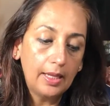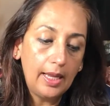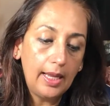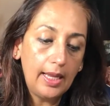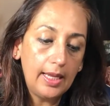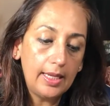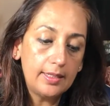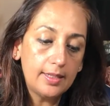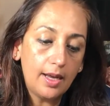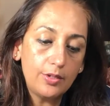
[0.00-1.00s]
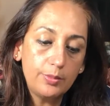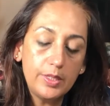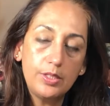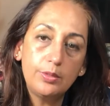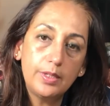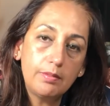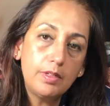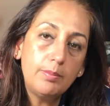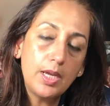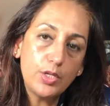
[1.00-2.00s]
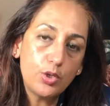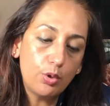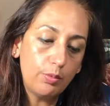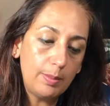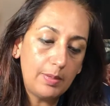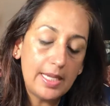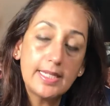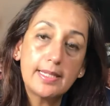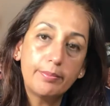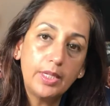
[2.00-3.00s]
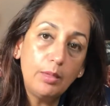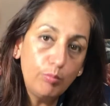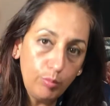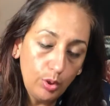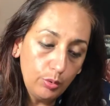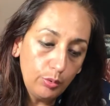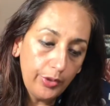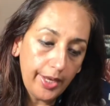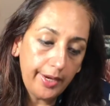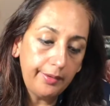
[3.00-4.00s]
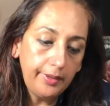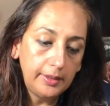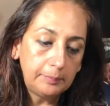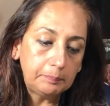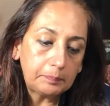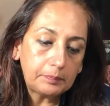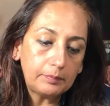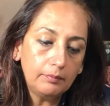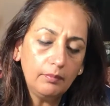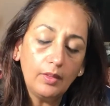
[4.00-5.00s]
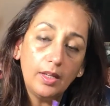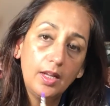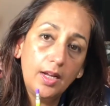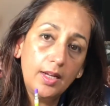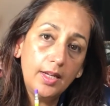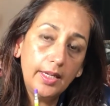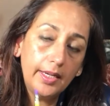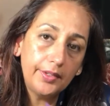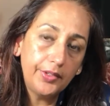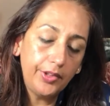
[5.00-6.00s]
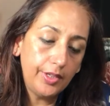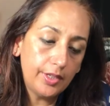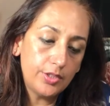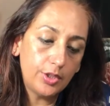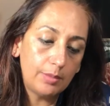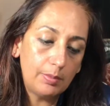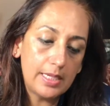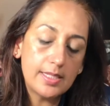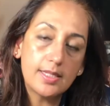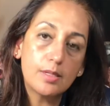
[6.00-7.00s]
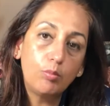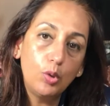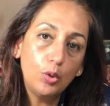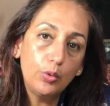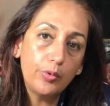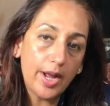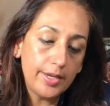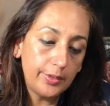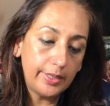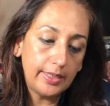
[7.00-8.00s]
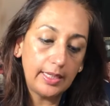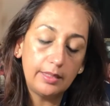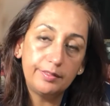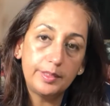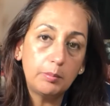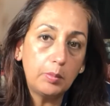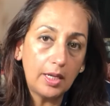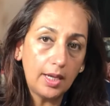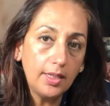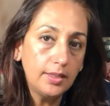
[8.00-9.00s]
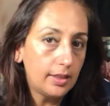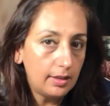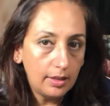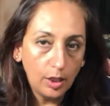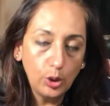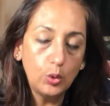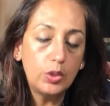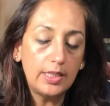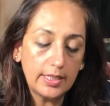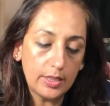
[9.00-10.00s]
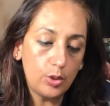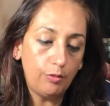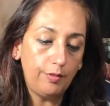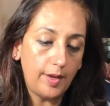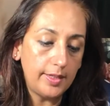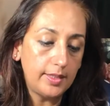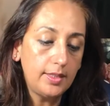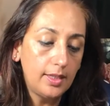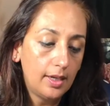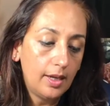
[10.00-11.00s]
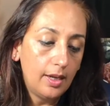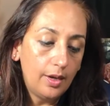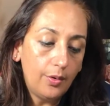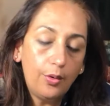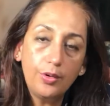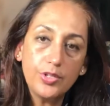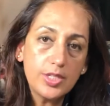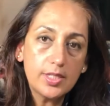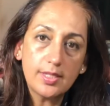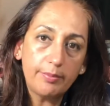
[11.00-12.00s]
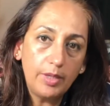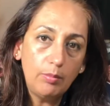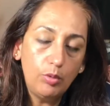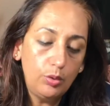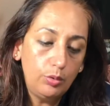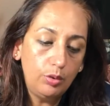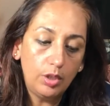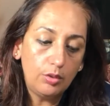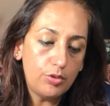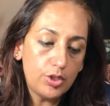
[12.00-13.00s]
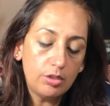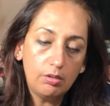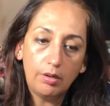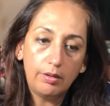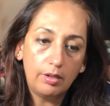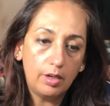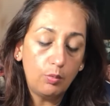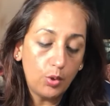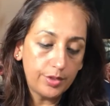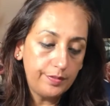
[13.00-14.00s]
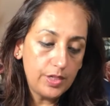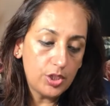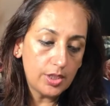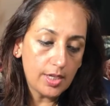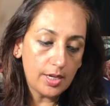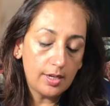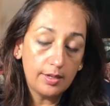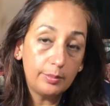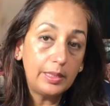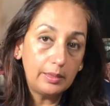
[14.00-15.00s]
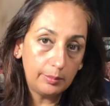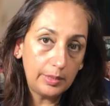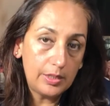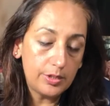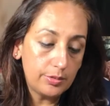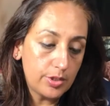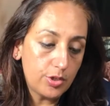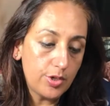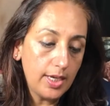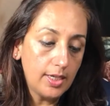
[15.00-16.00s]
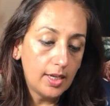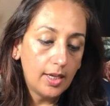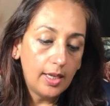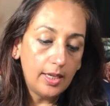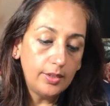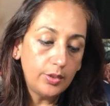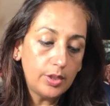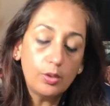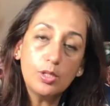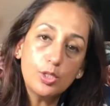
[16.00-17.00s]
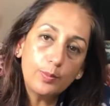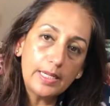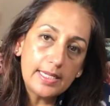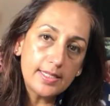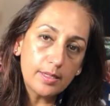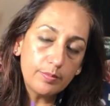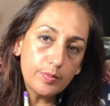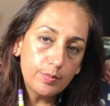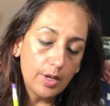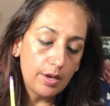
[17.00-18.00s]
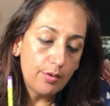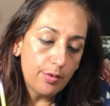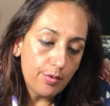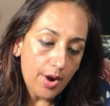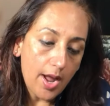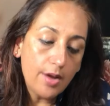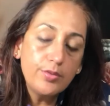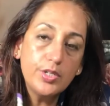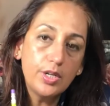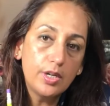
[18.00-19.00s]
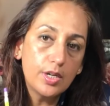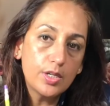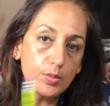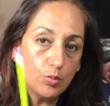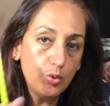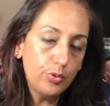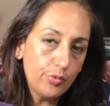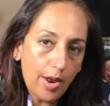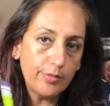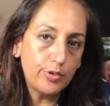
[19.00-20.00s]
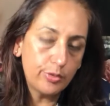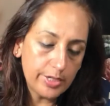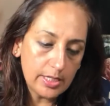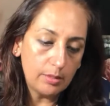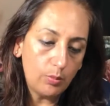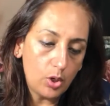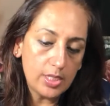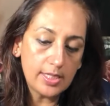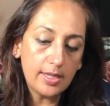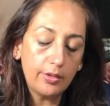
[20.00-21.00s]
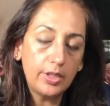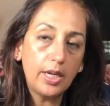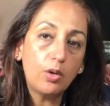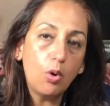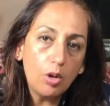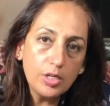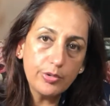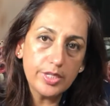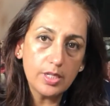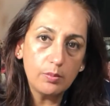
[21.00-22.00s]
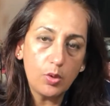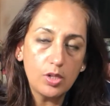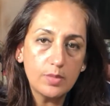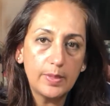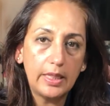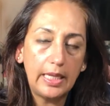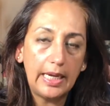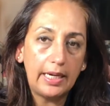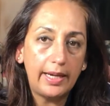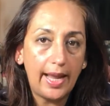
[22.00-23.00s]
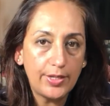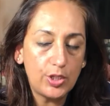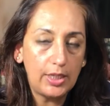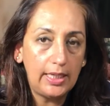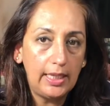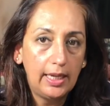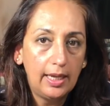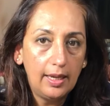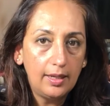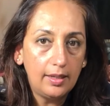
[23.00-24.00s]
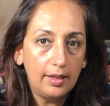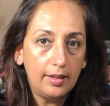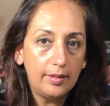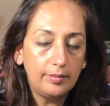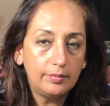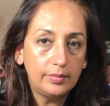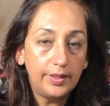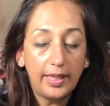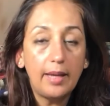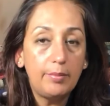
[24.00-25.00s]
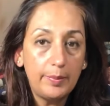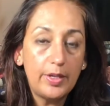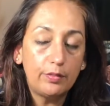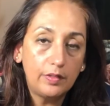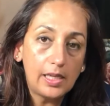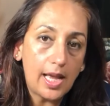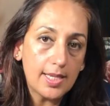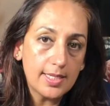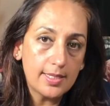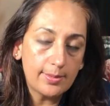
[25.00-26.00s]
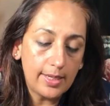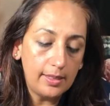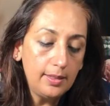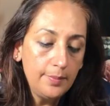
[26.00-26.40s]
And how do we do it? We make sure we place something blue there. Another thing that you can place is a blue rhino and elephant plaque. Google it and you'll find it. Or just something blue, a cushion or a water feature will do the trick. You can also place some smooth round crystal balls. Now they are called crystal balls, but they are actually, they can be made of glass as well.